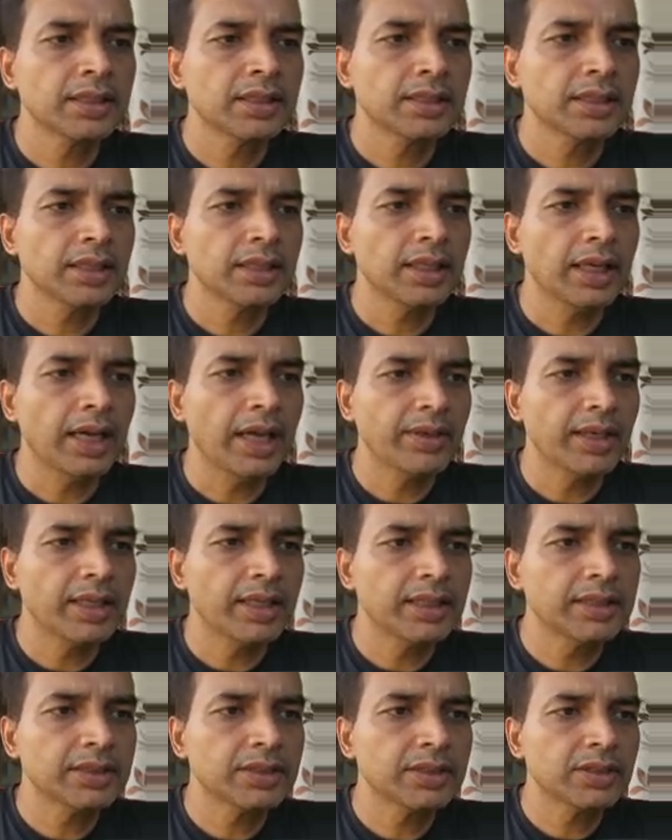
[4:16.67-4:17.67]
I have
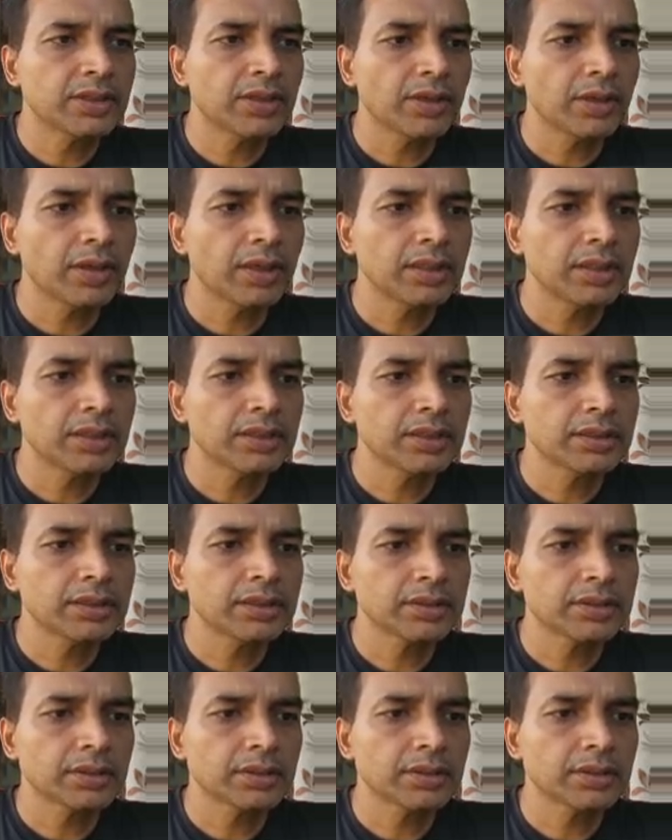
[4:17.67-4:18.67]
already installed, so
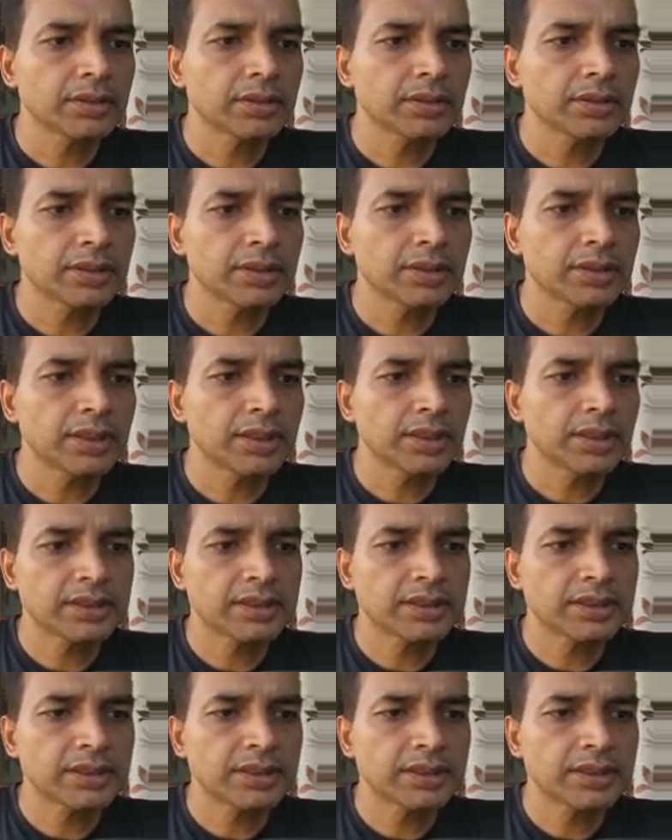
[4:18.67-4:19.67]
just let's open
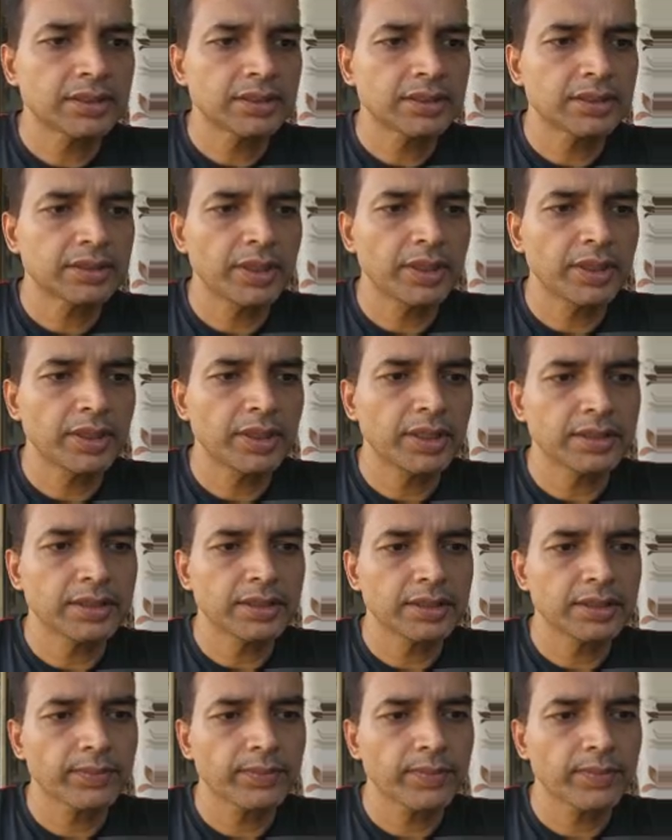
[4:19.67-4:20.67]
that
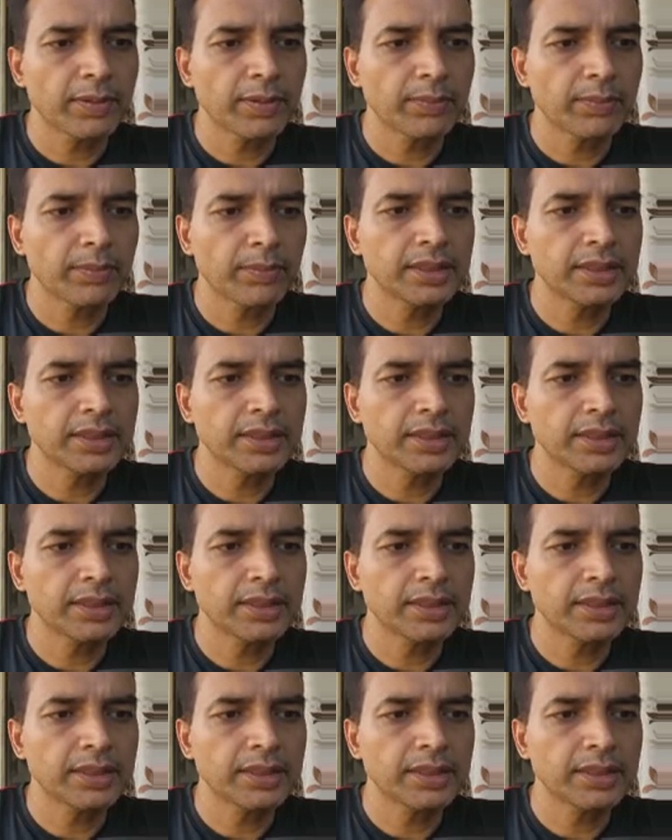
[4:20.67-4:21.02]
plugin.